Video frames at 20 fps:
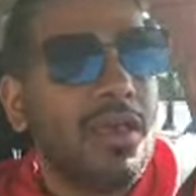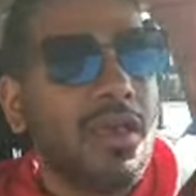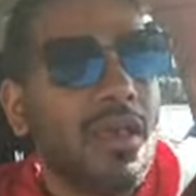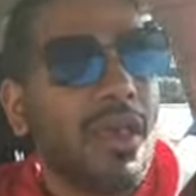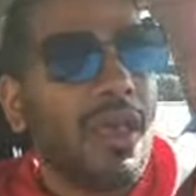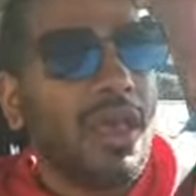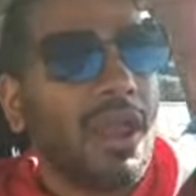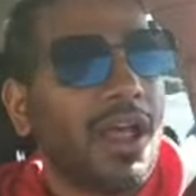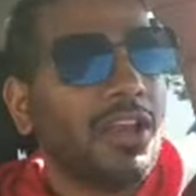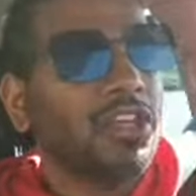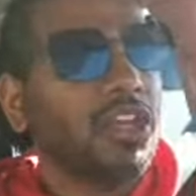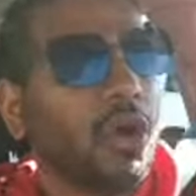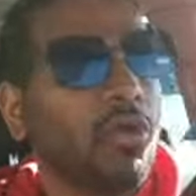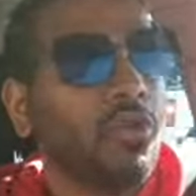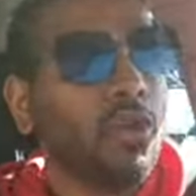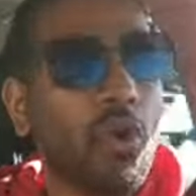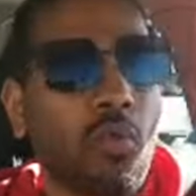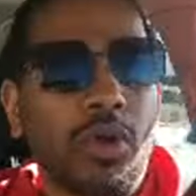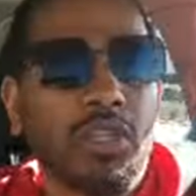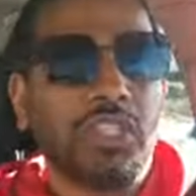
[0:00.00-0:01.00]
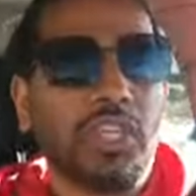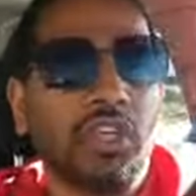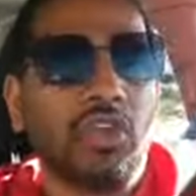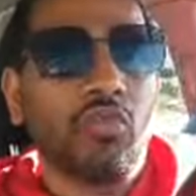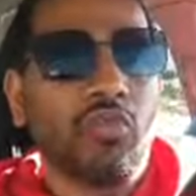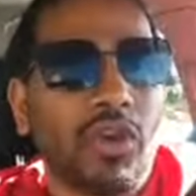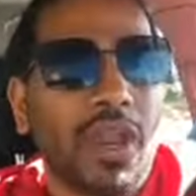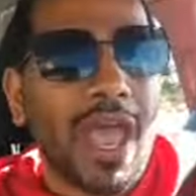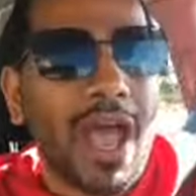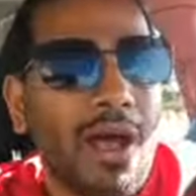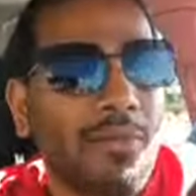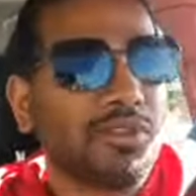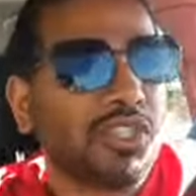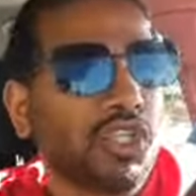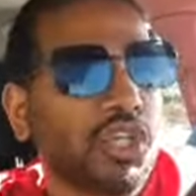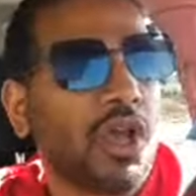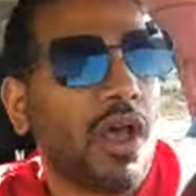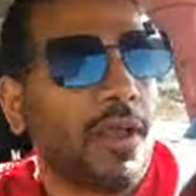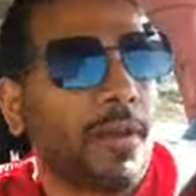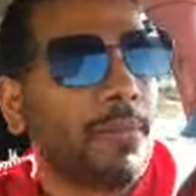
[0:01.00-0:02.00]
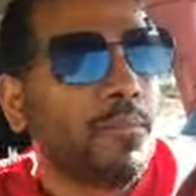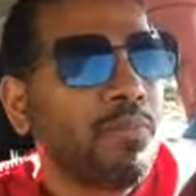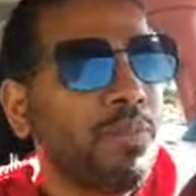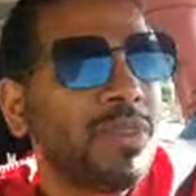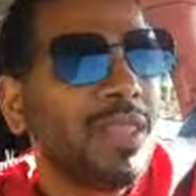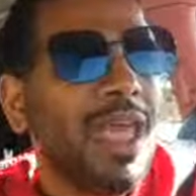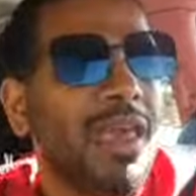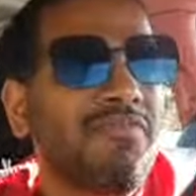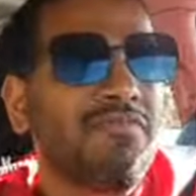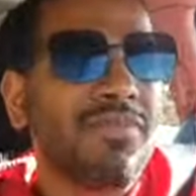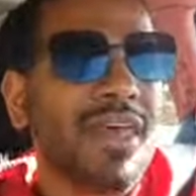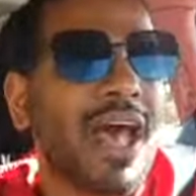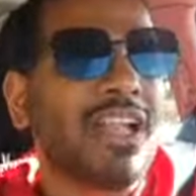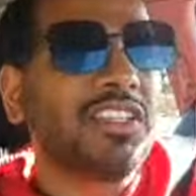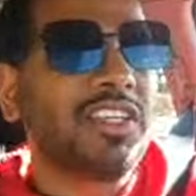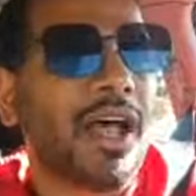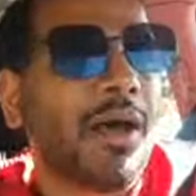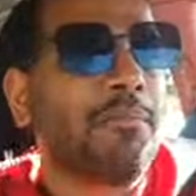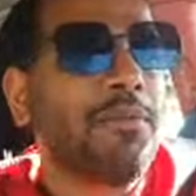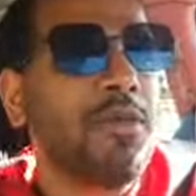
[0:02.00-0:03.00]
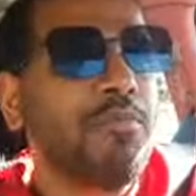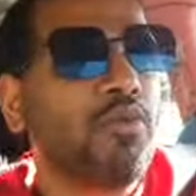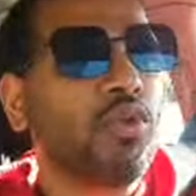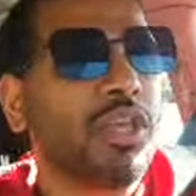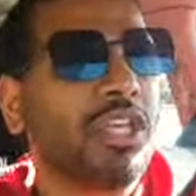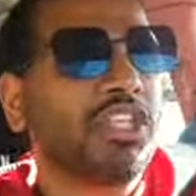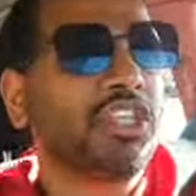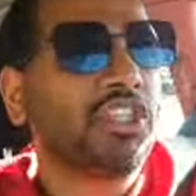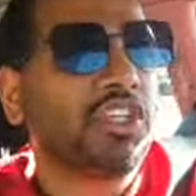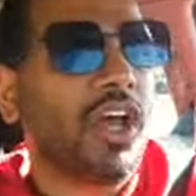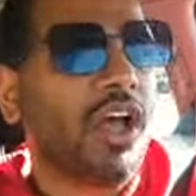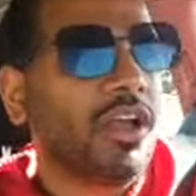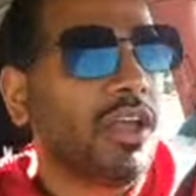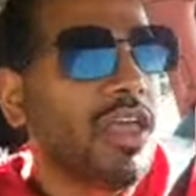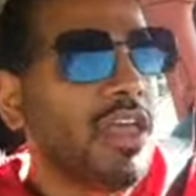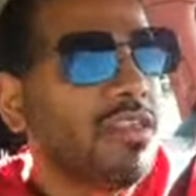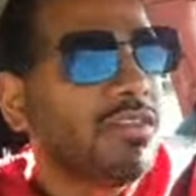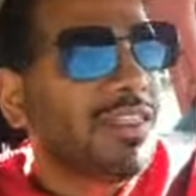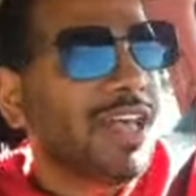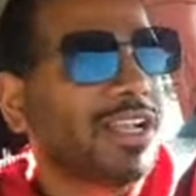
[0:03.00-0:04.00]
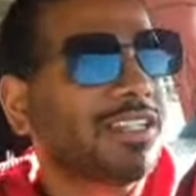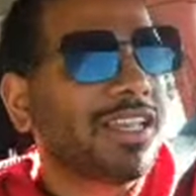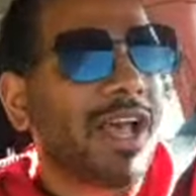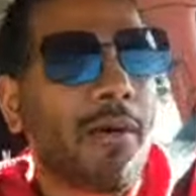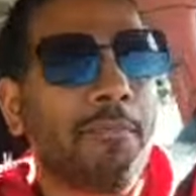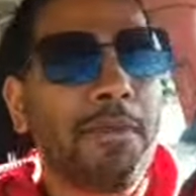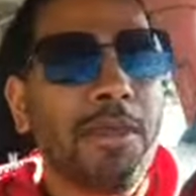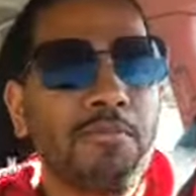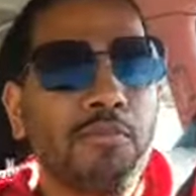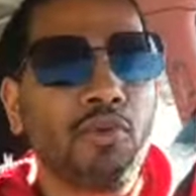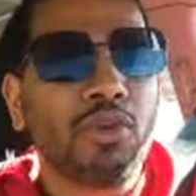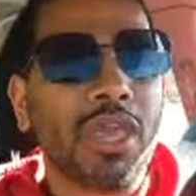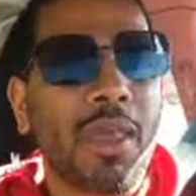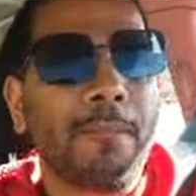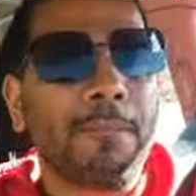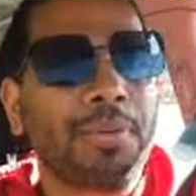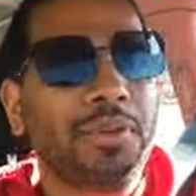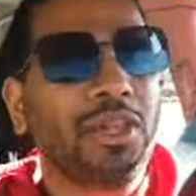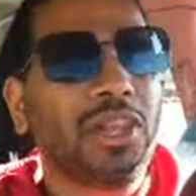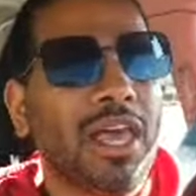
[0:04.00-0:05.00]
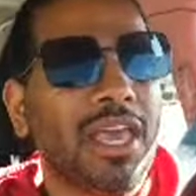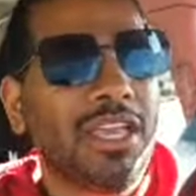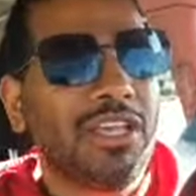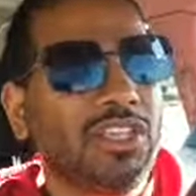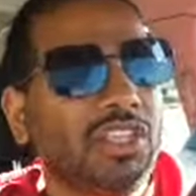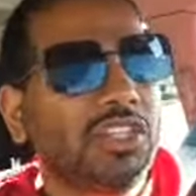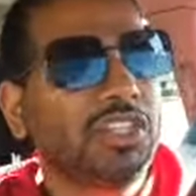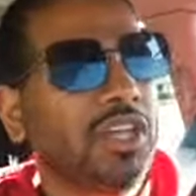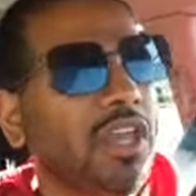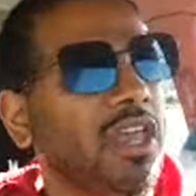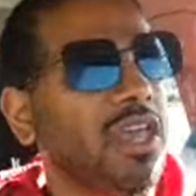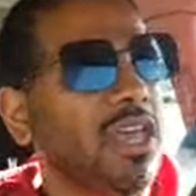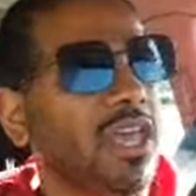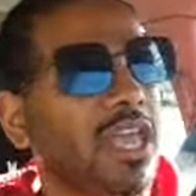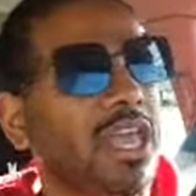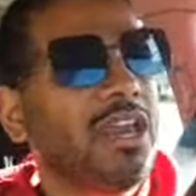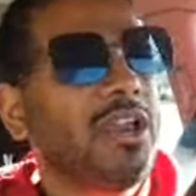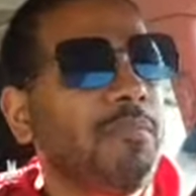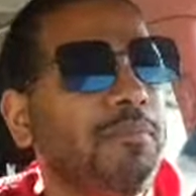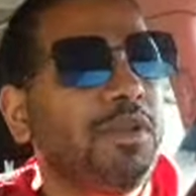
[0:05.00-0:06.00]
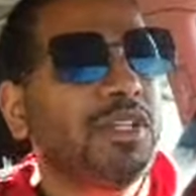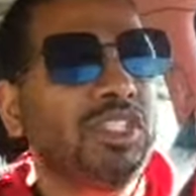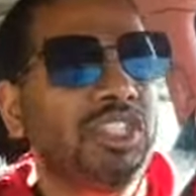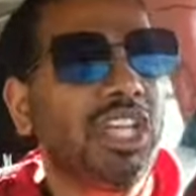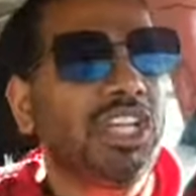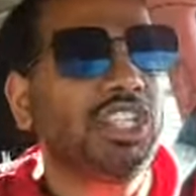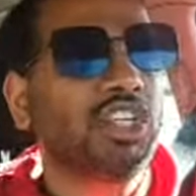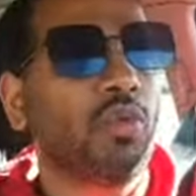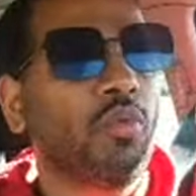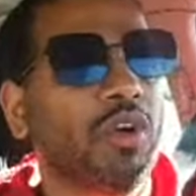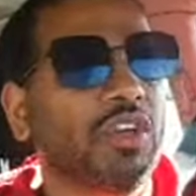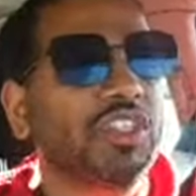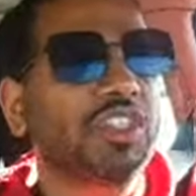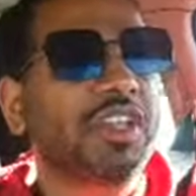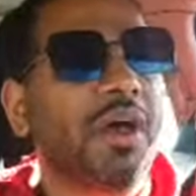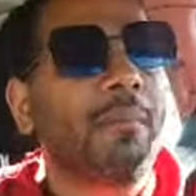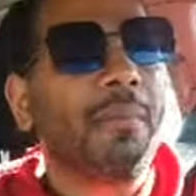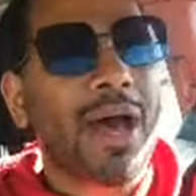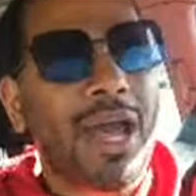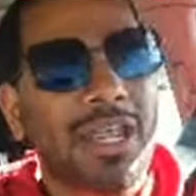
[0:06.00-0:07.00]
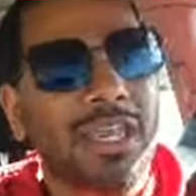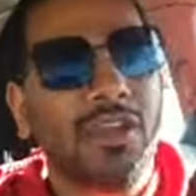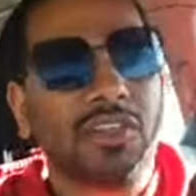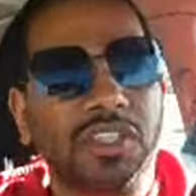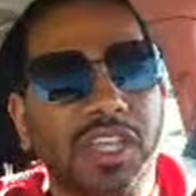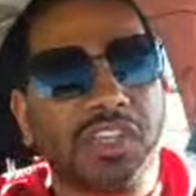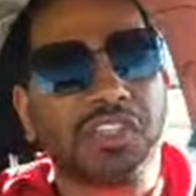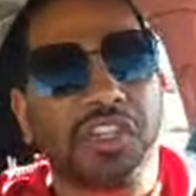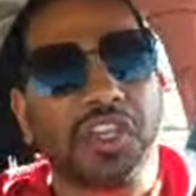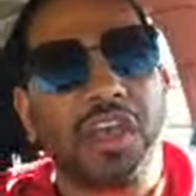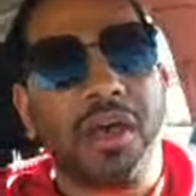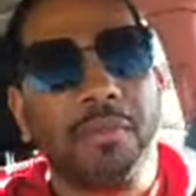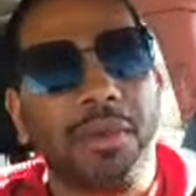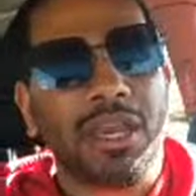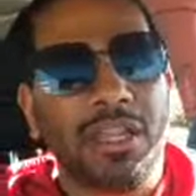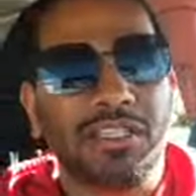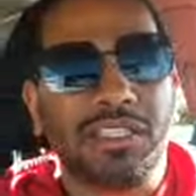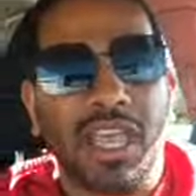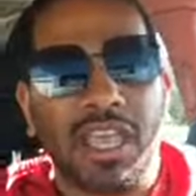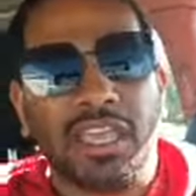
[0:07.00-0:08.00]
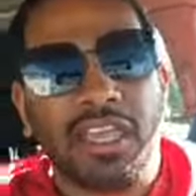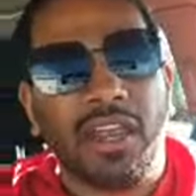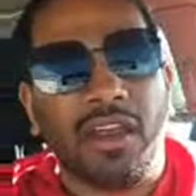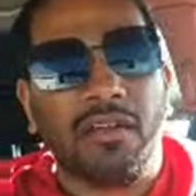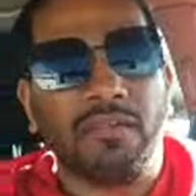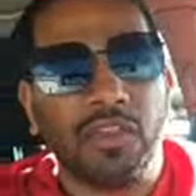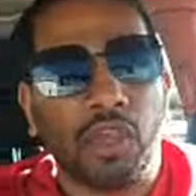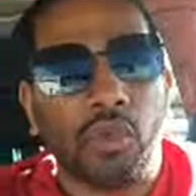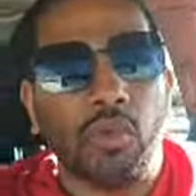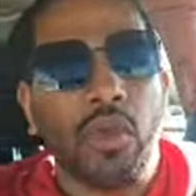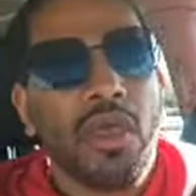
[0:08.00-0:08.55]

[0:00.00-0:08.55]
And I don't know what to do. Now I'm stuck. And that's how people get stuck. That's how people get placed in a position where somebody else has to come in and take care of you.